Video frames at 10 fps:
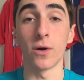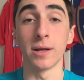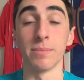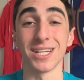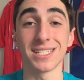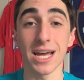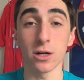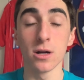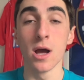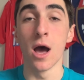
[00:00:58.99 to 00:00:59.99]
he can play
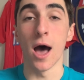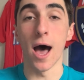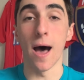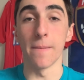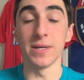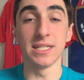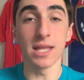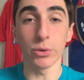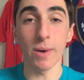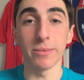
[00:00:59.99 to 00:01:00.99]
center. Um, he did that
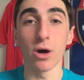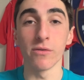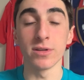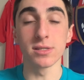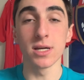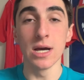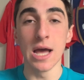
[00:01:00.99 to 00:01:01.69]
with the Miami Dolphins.